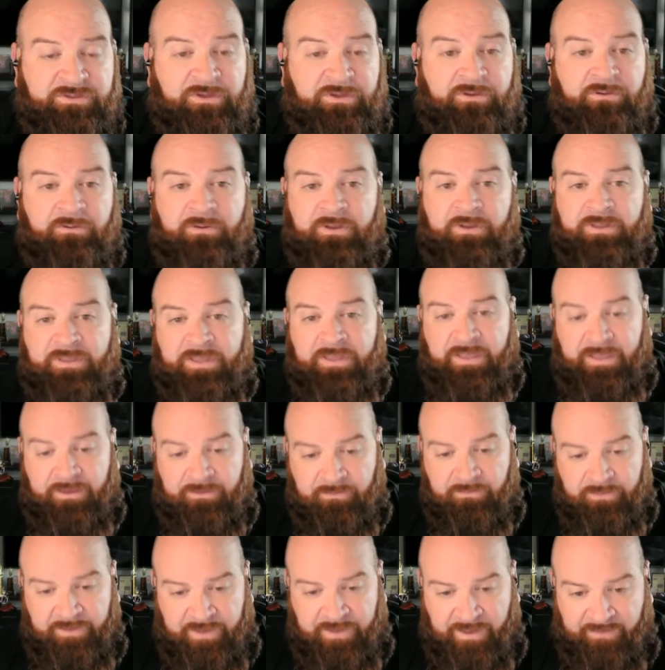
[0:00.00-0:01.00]
So
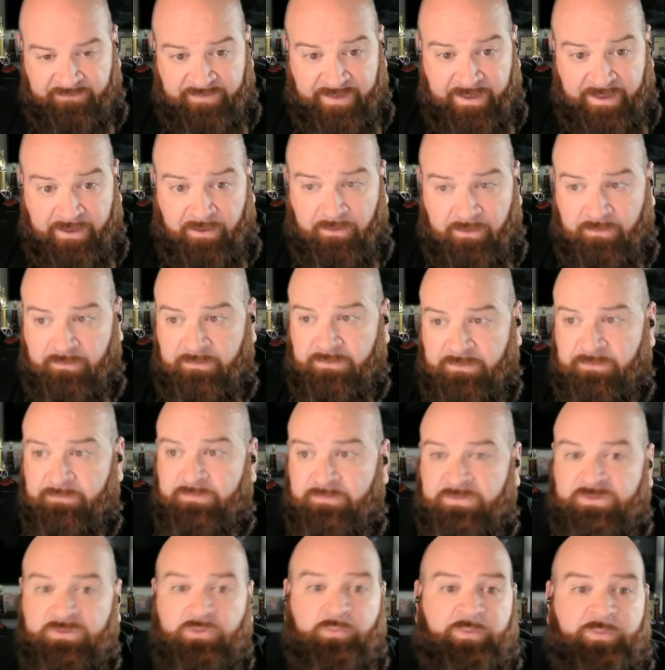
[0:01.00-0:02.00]
again, we have now
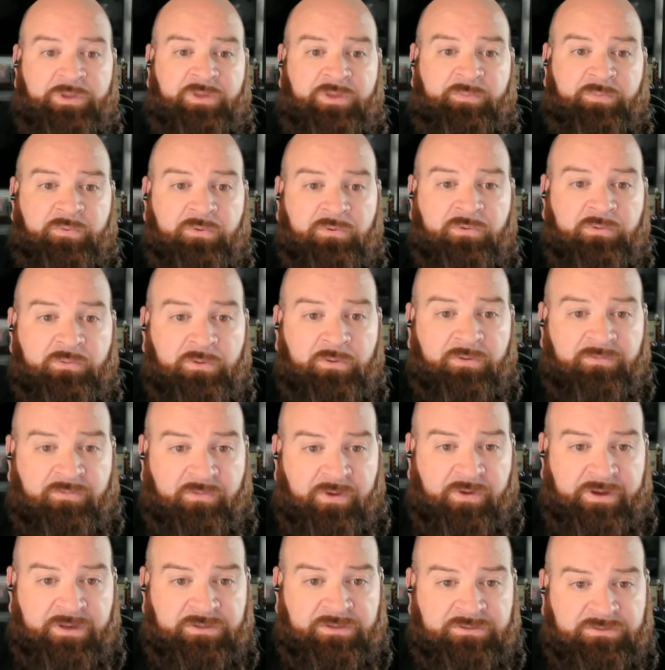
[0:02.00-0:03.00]
two people who have
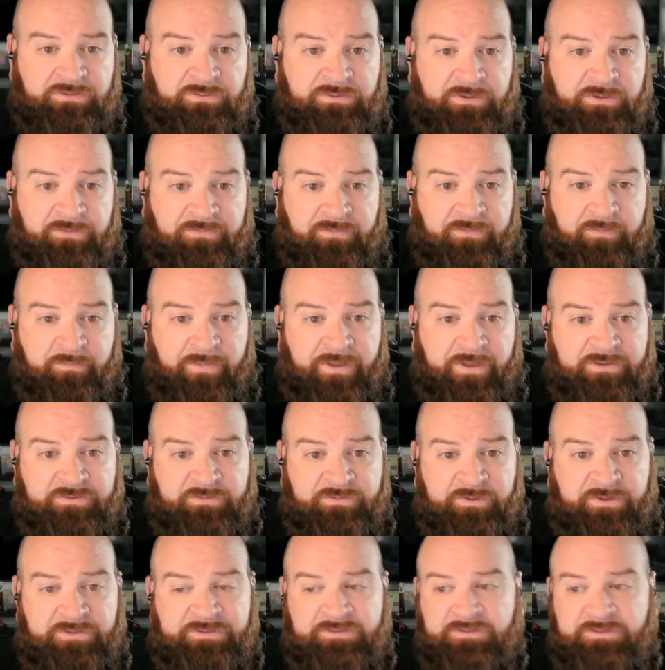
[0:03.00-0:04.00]
created two different
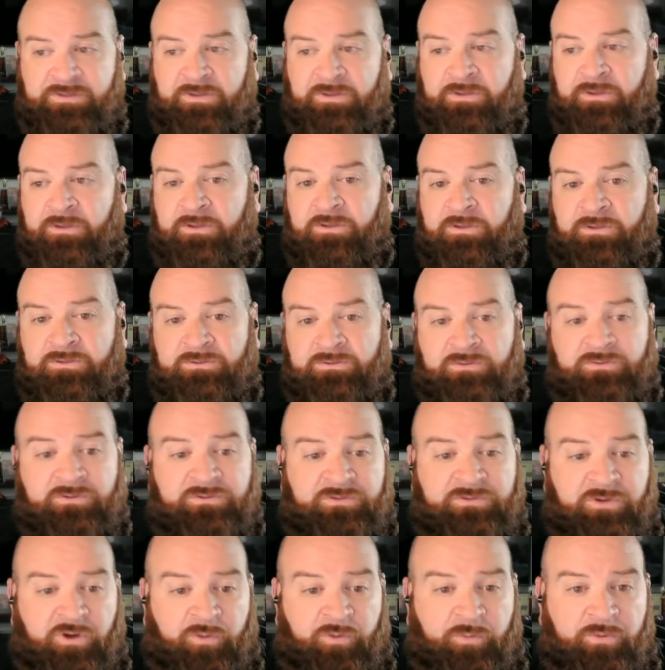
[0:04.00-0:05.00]
metrics to
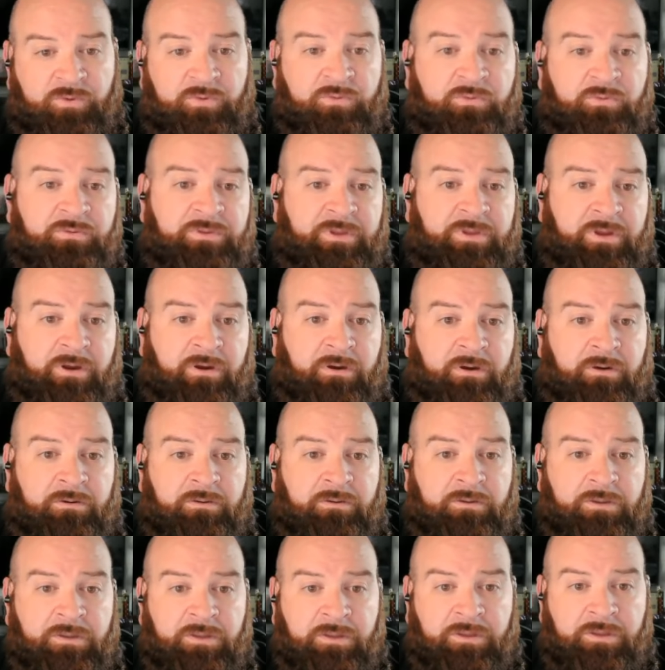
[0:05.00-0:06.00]
determine who
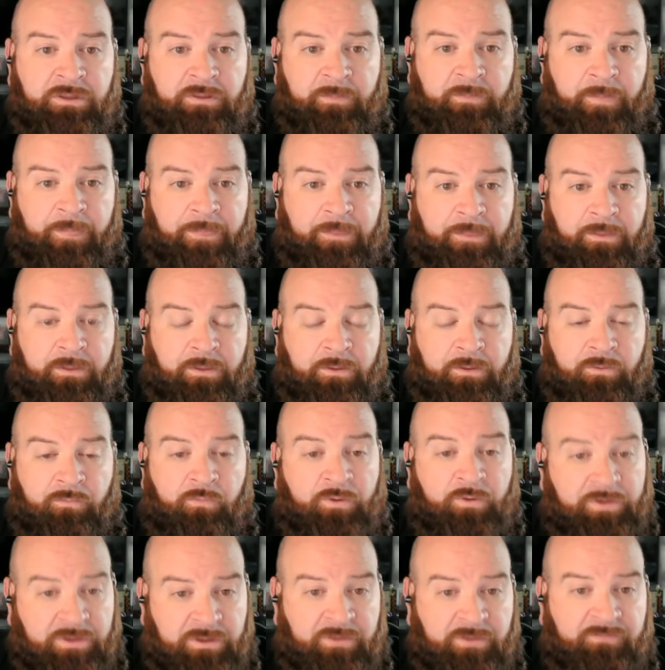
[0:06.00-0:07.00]
their
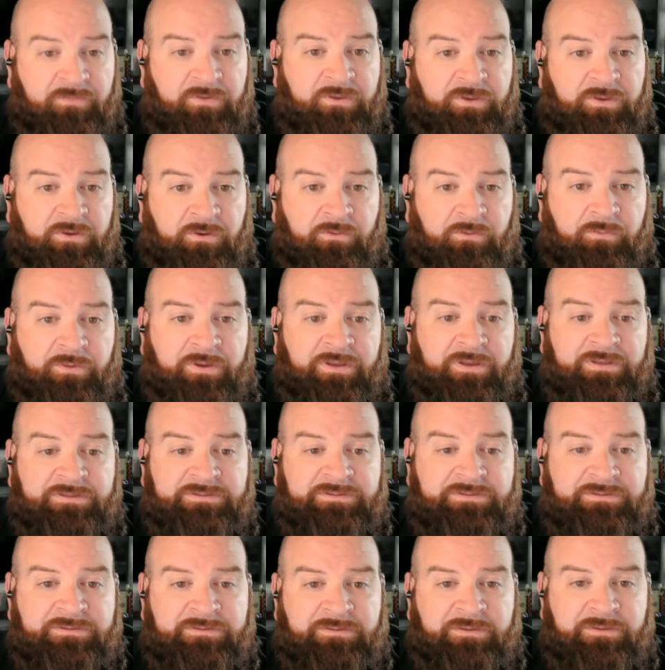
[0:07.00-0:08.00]
rookie of the year
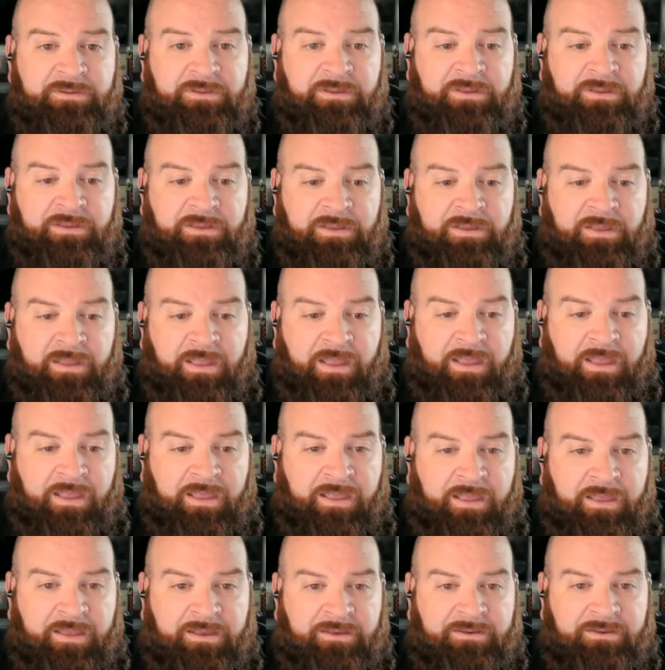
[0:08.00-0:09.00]
was.
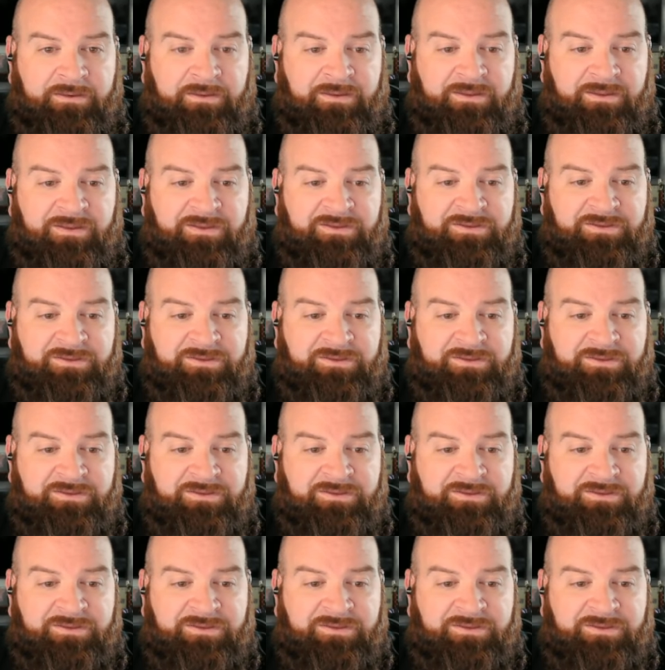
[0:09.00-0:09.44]
And